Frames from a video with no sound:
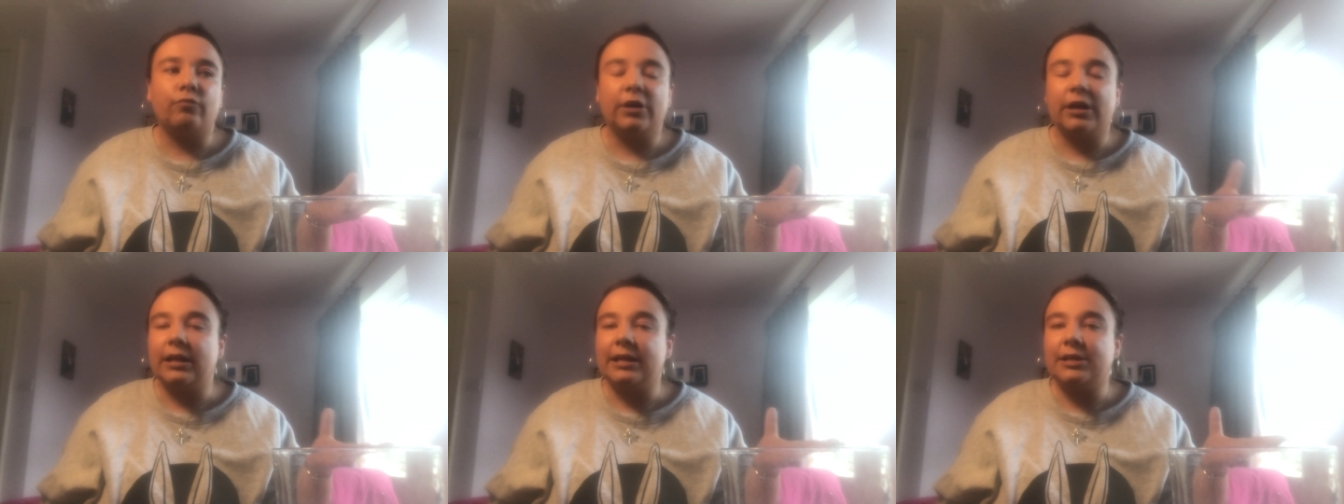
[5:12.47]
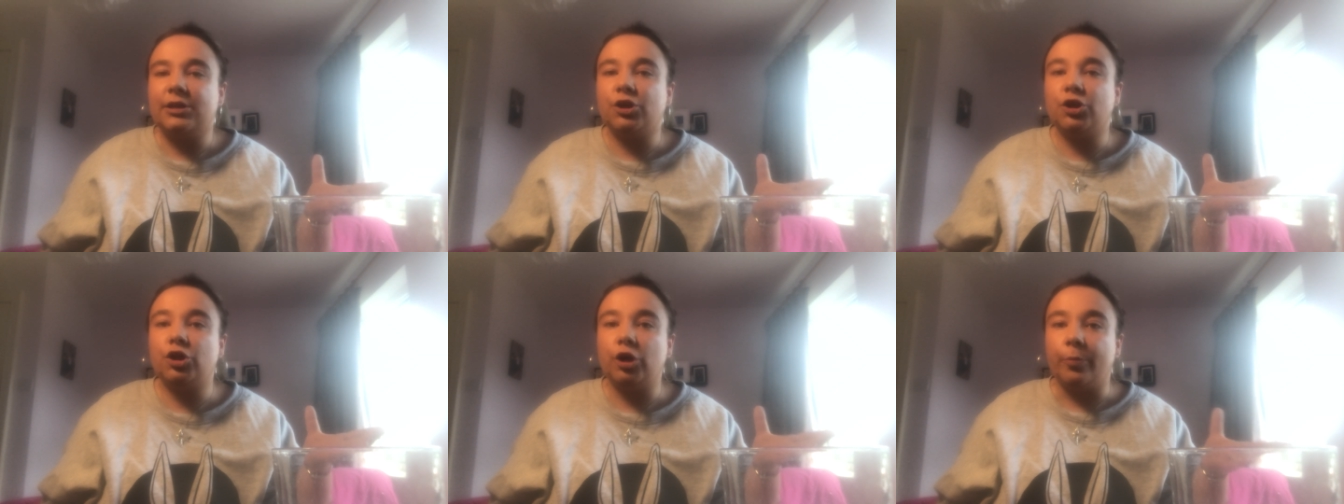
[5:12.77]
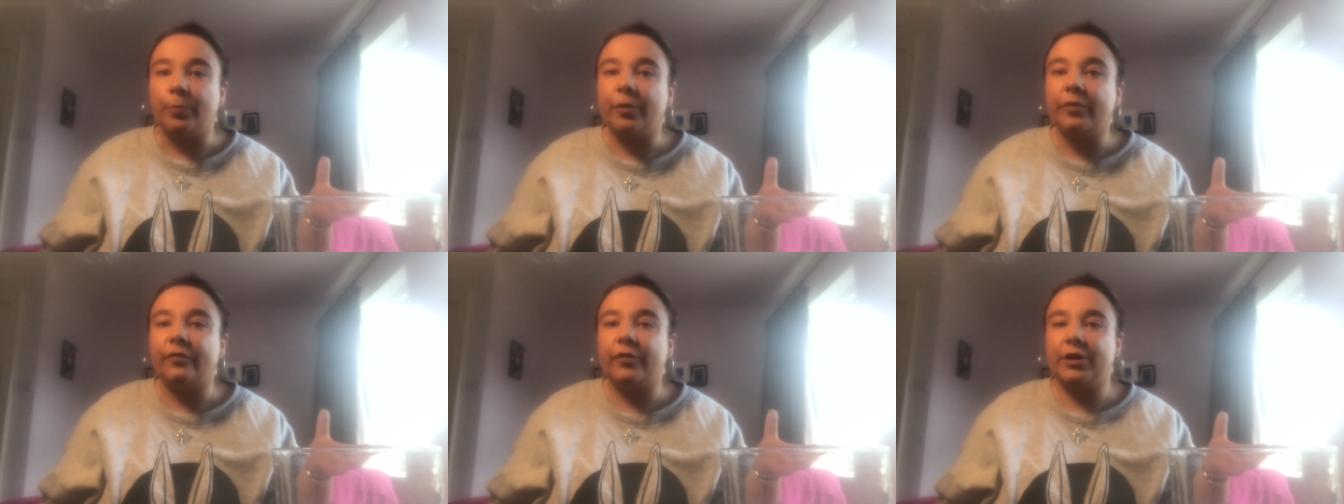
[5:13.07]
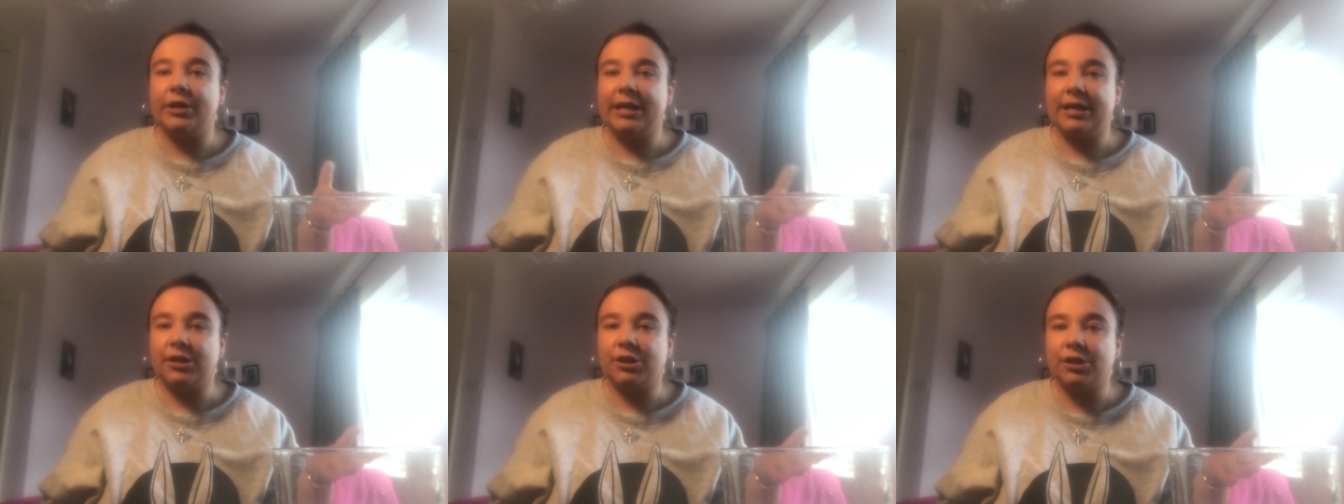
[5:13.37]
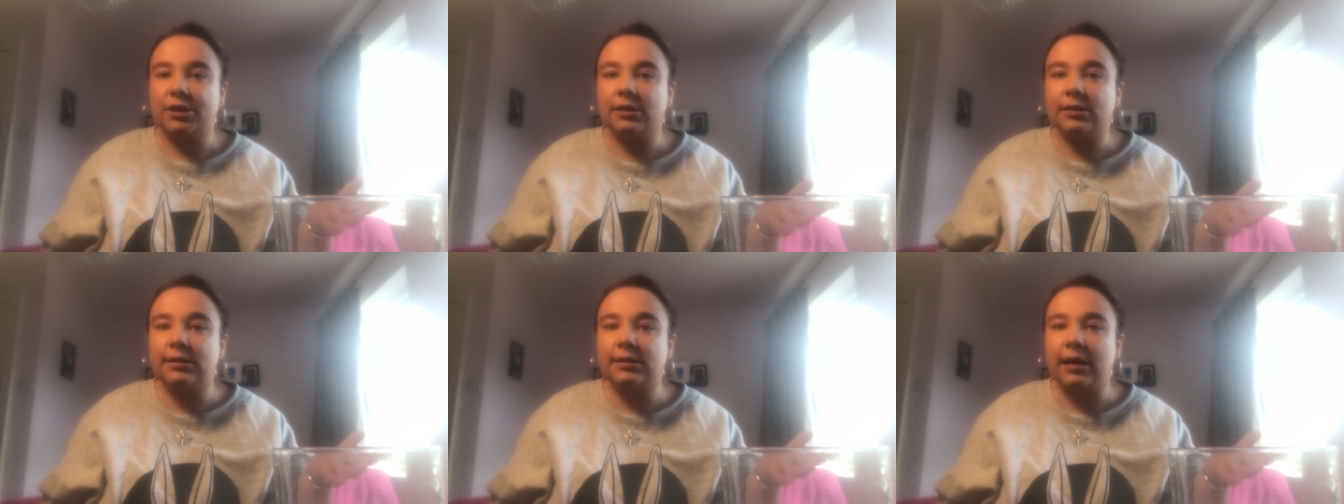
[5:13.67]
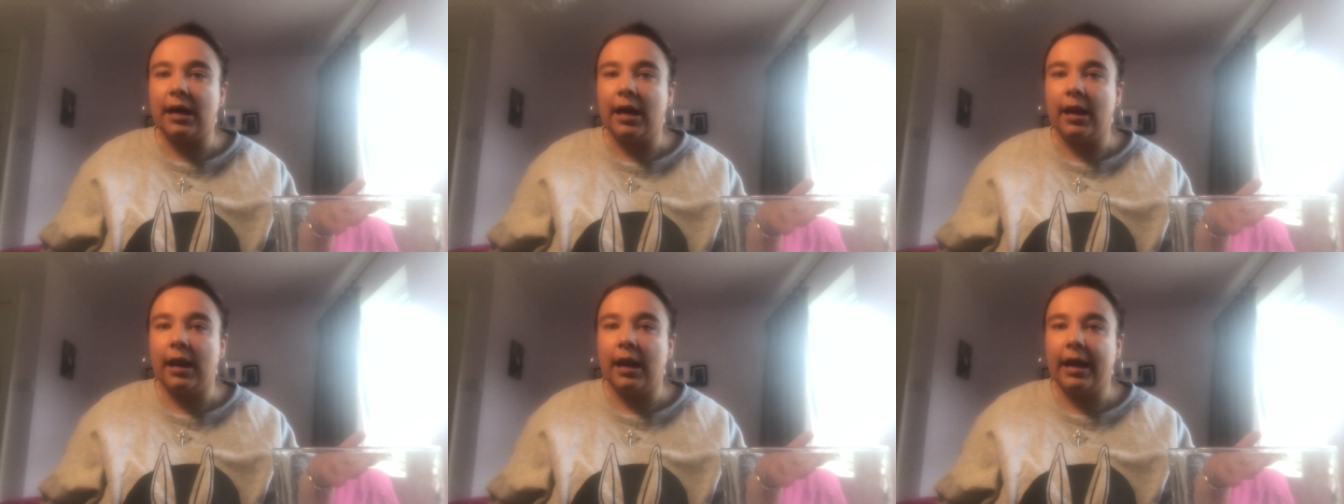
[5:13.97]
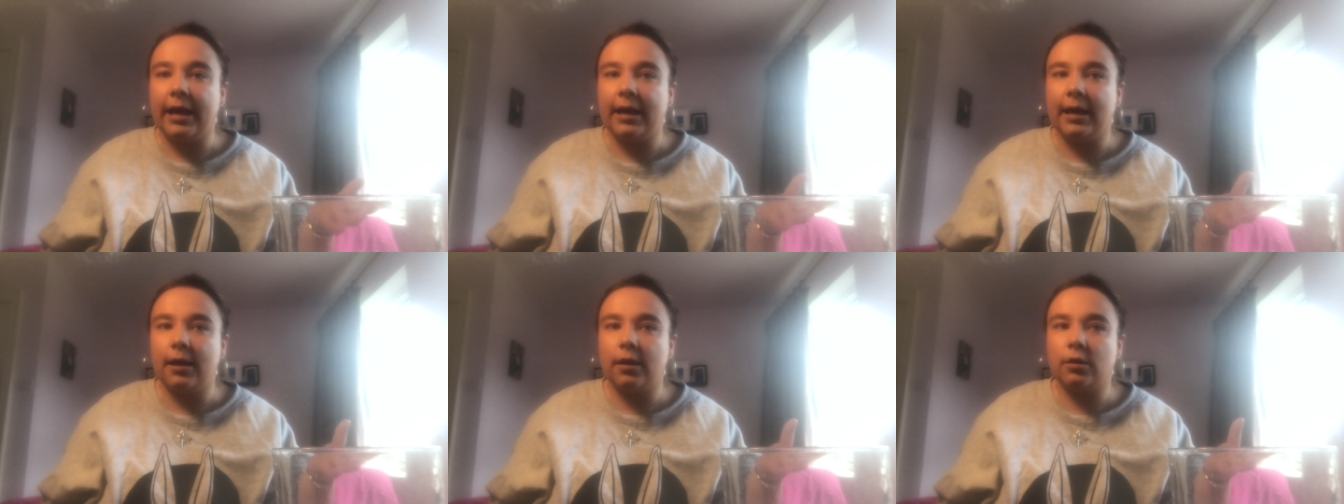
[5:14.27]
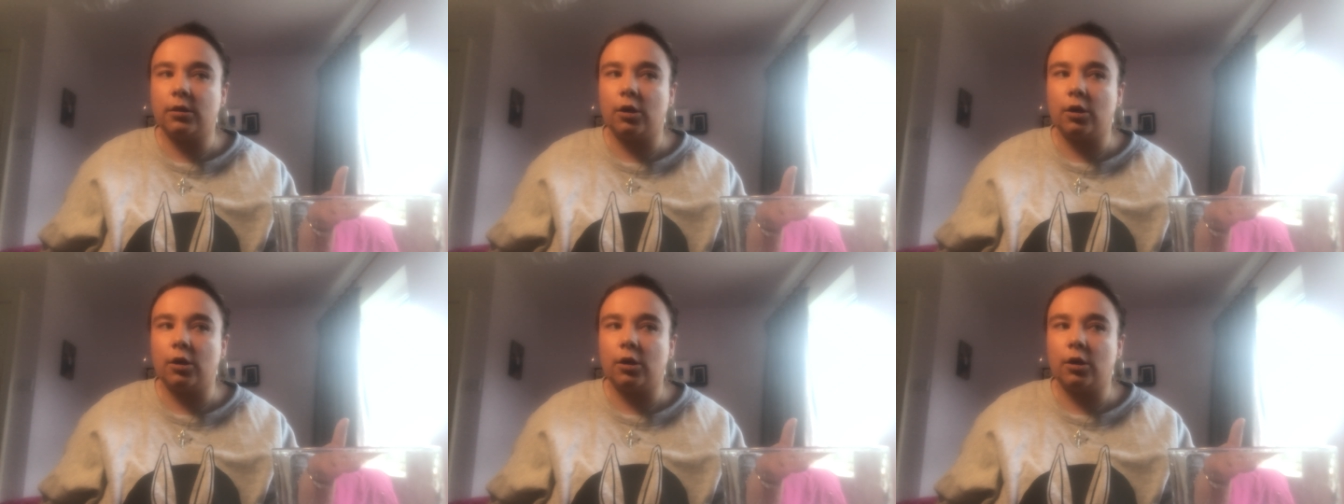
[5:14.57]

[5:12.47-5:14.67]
really stupid foundations and like